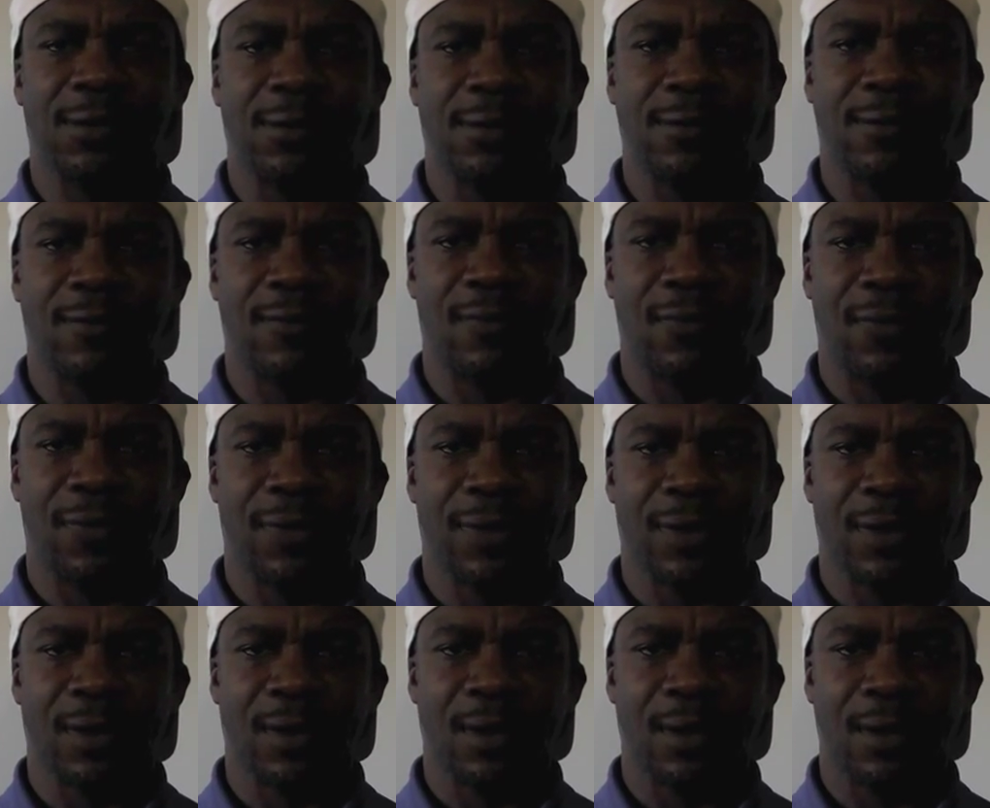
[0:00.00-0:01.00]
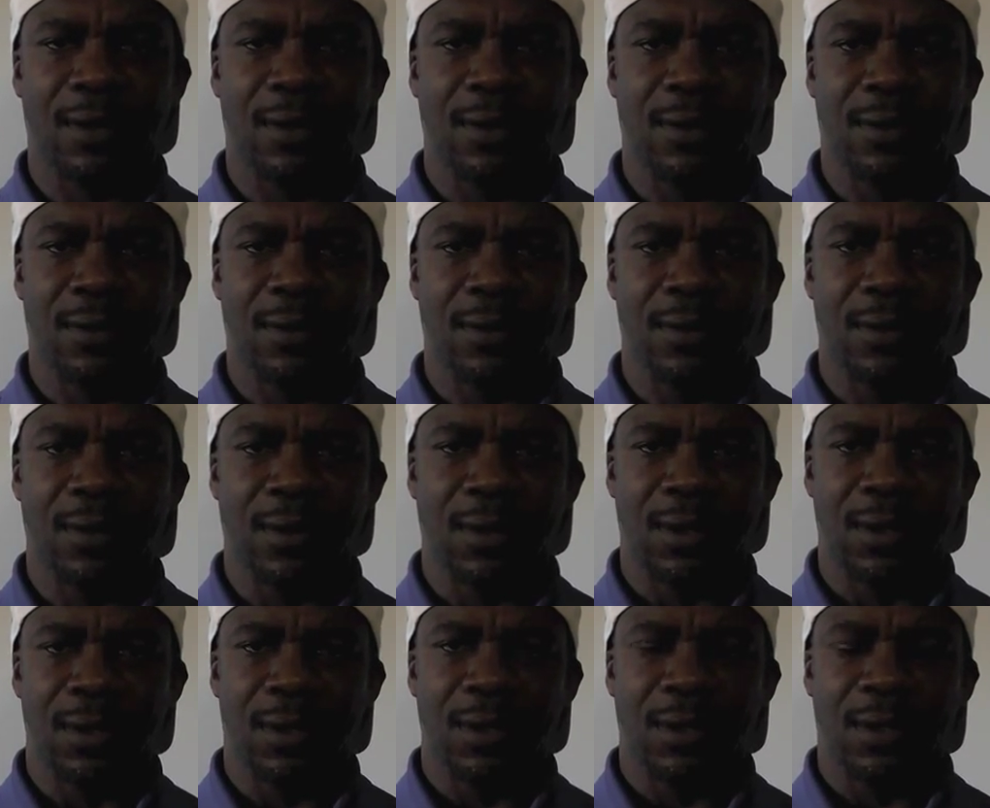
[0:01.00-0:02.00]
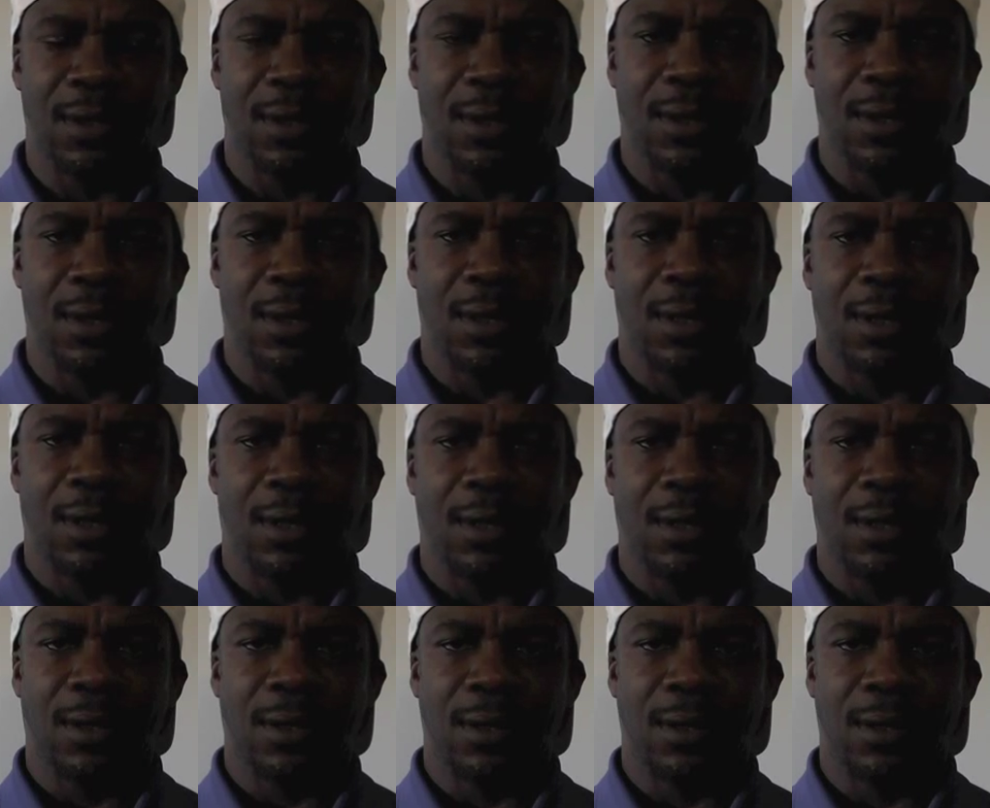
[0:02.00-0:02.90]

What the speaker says: Nothing is said.